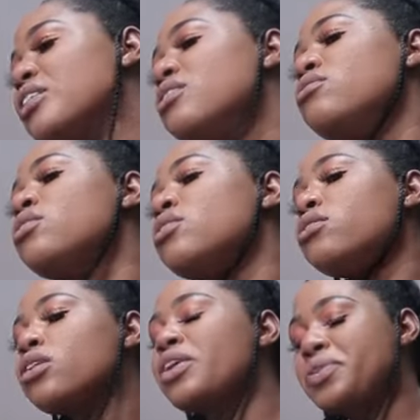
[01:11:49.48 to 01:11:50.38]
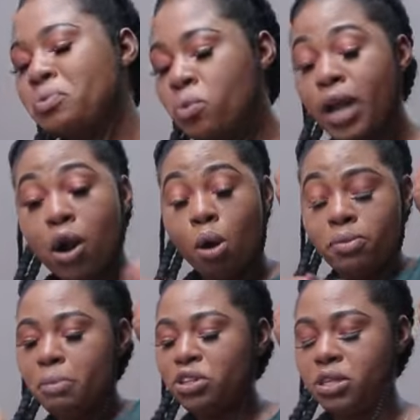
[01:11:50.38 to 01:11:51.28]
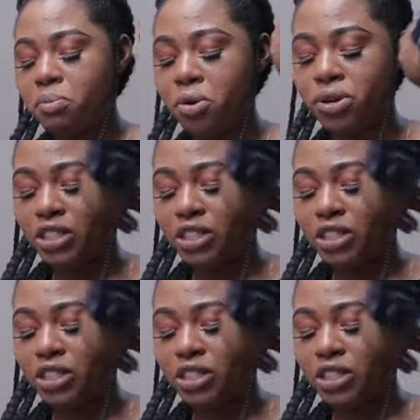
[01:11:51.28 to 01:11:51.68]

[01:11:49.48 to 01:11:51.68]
too. We are come. Let me see your